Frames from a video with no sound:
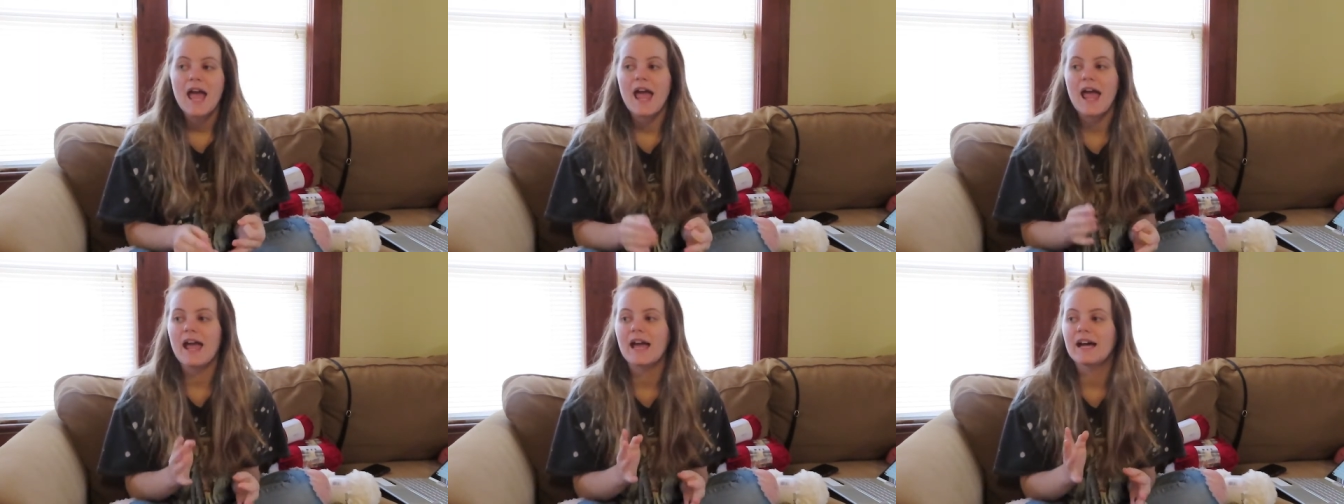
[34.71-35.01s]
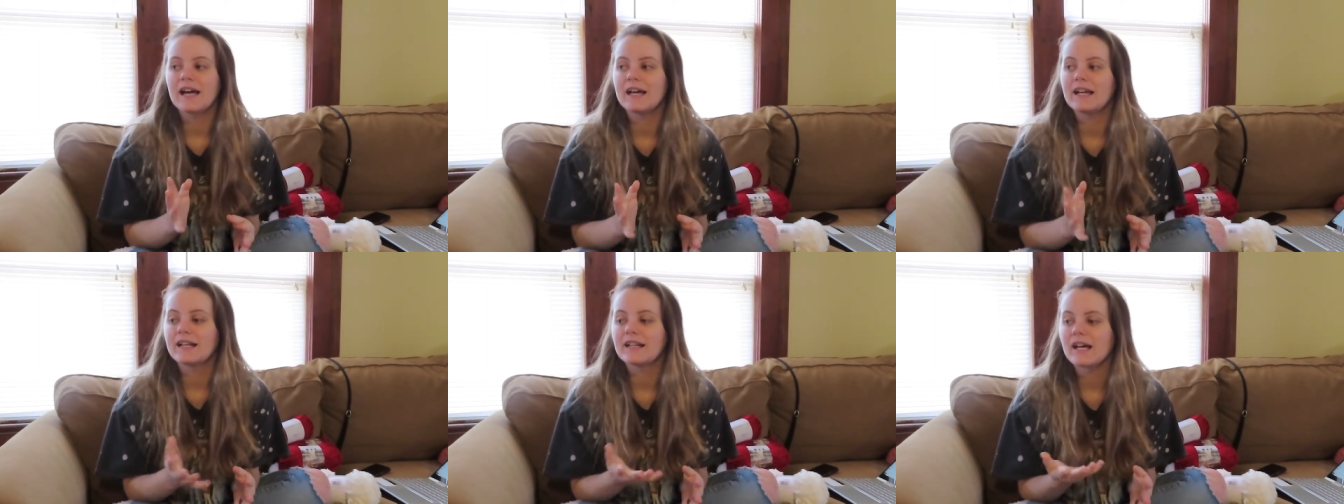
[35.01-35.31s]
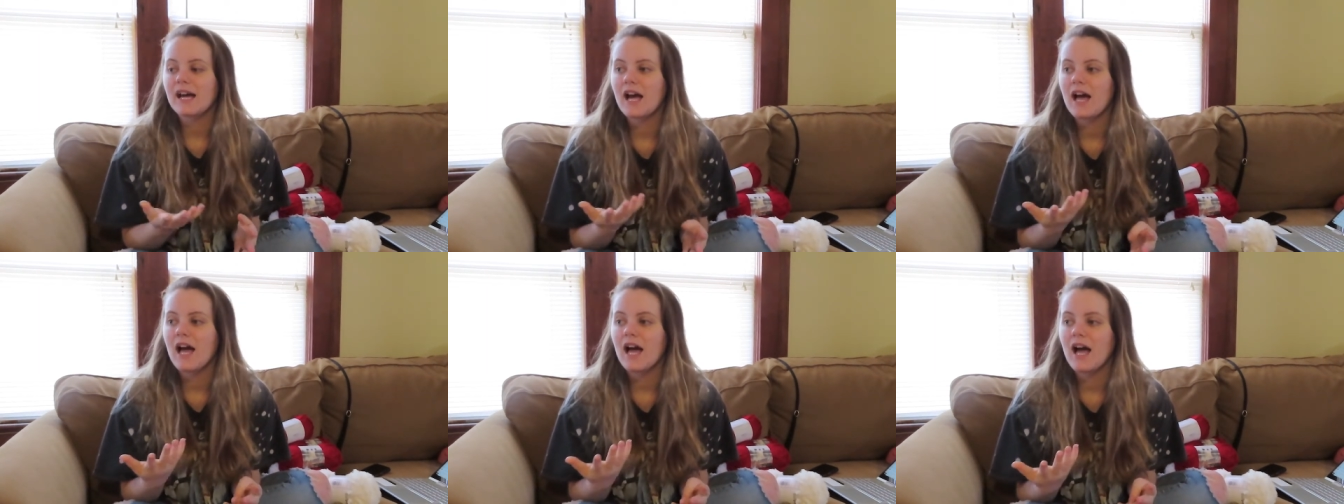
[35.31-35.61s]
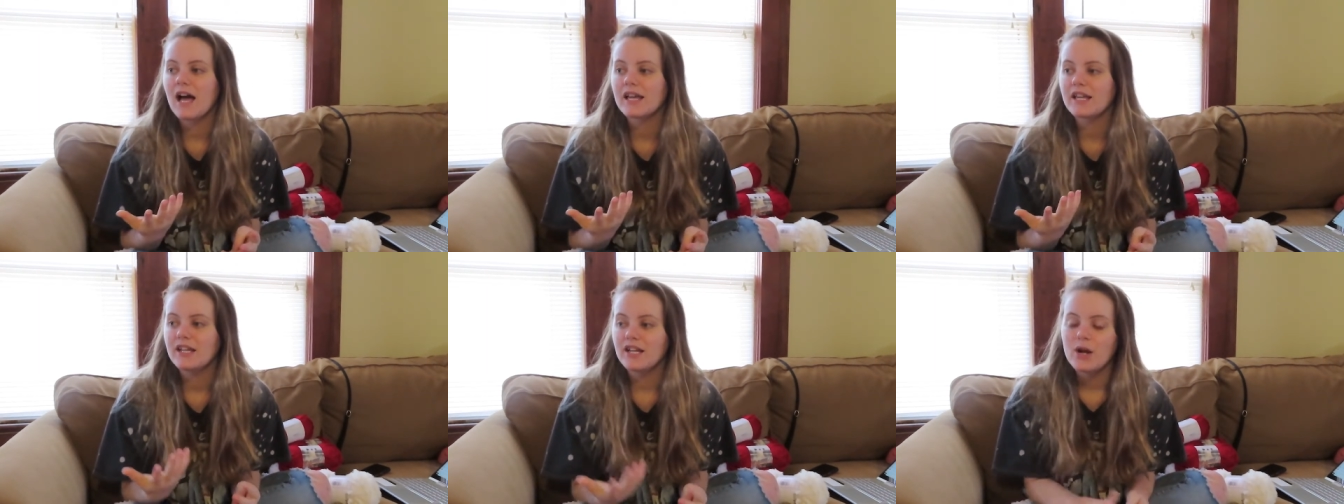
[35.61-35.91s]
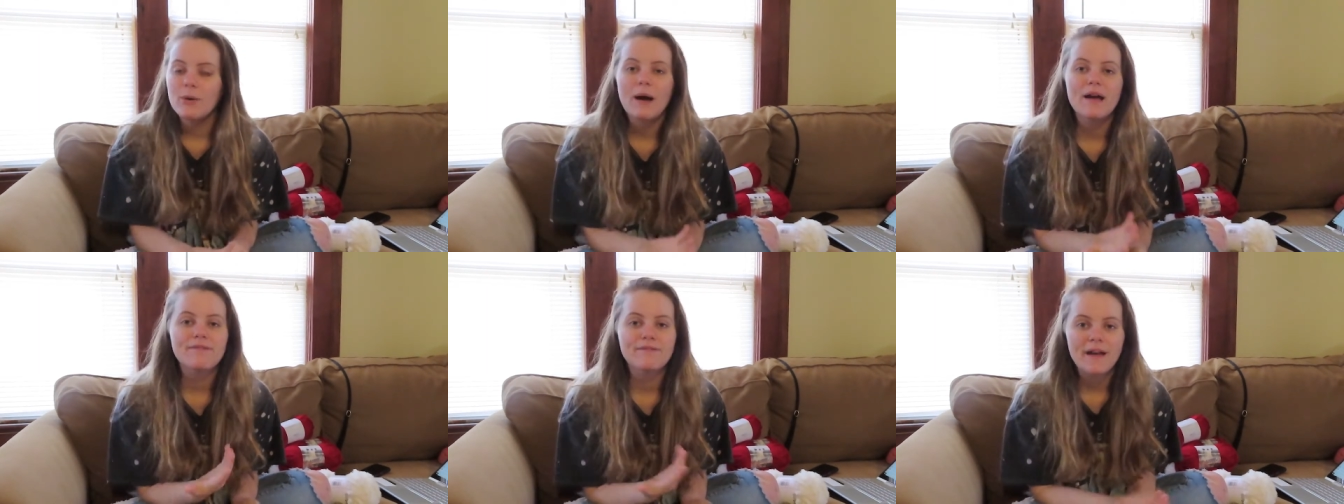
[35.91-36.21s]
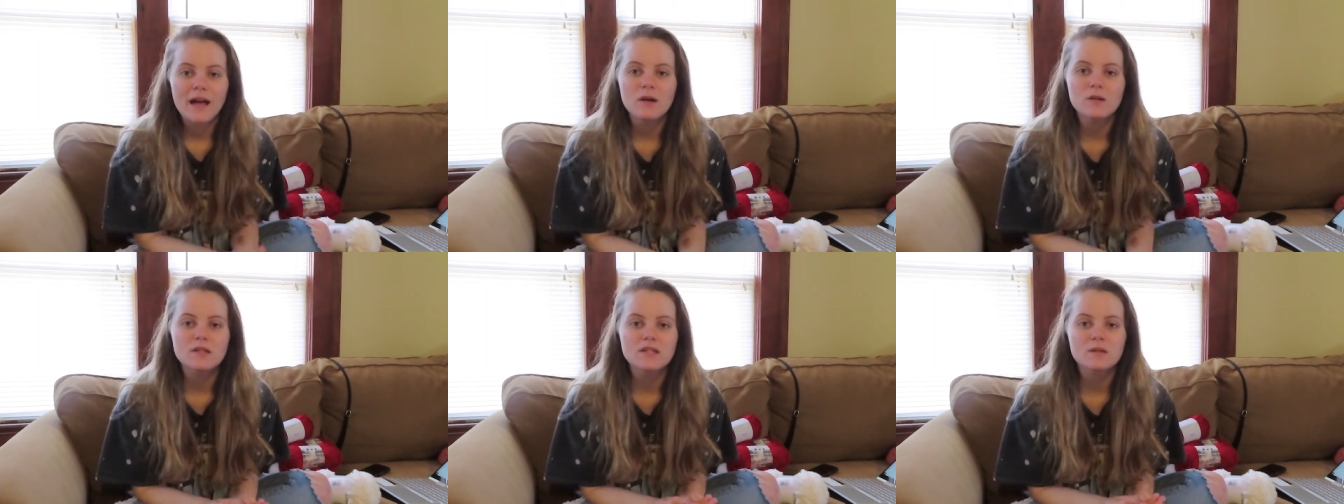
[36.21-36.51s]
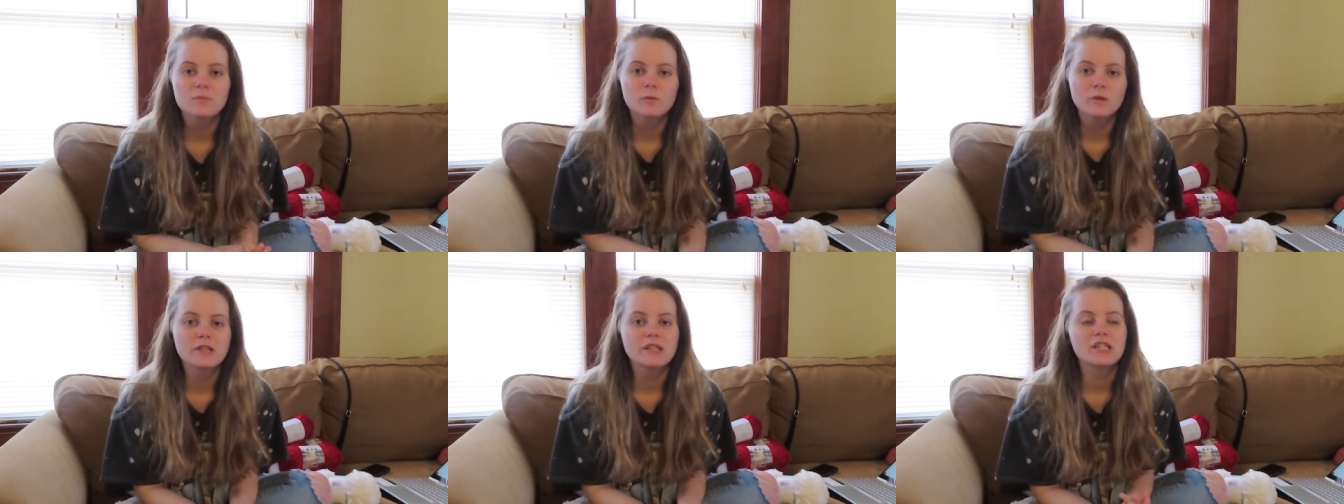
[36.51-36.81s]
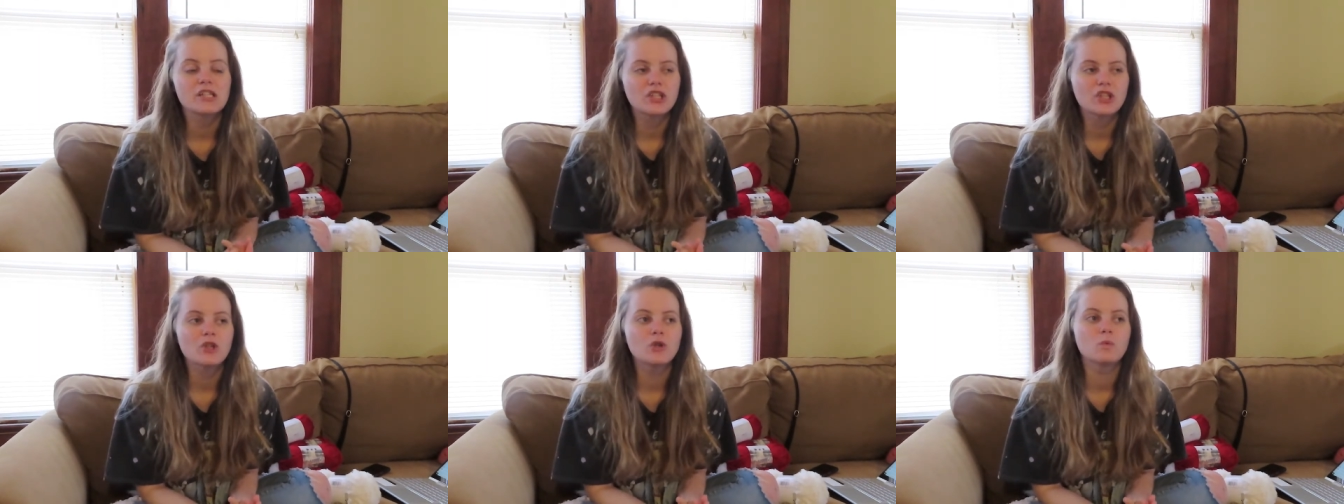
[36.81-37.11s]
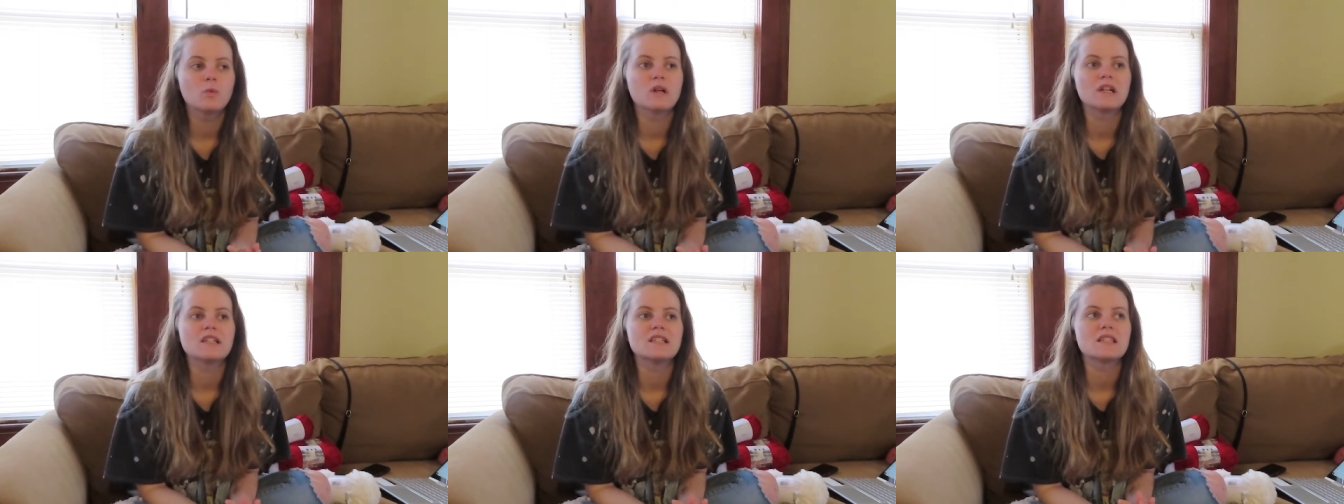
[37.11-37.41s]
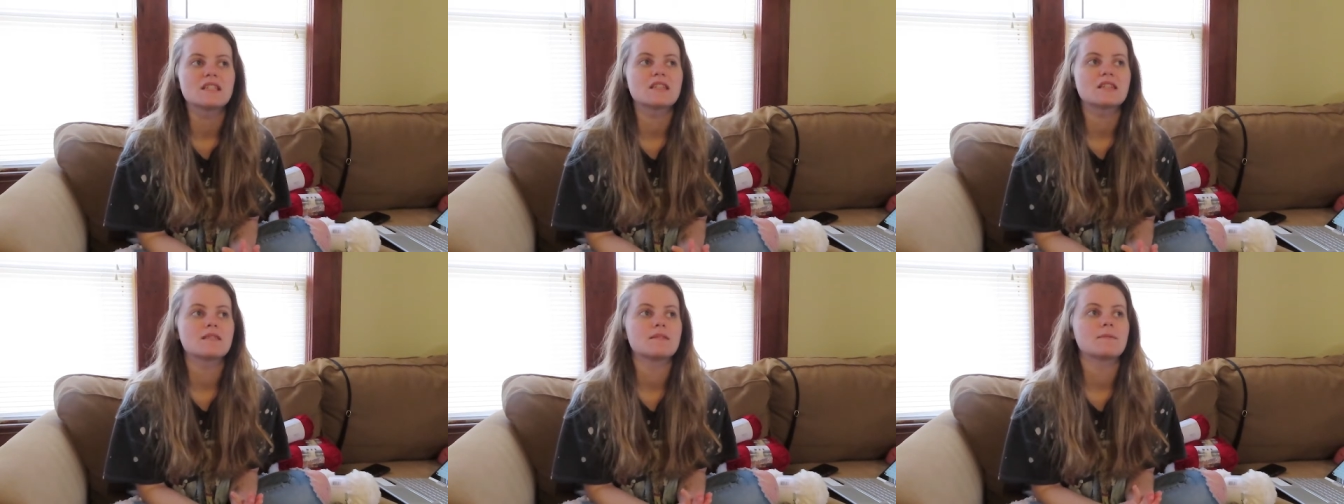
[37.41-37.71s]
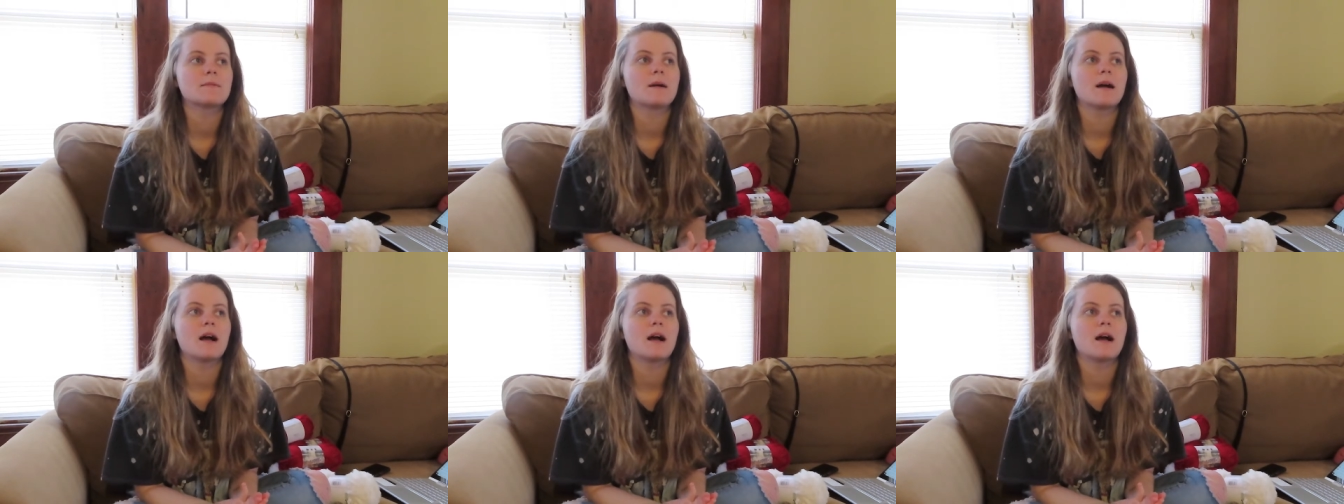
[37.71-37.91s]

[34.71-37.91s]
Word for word: and you know, I found some really cute ones,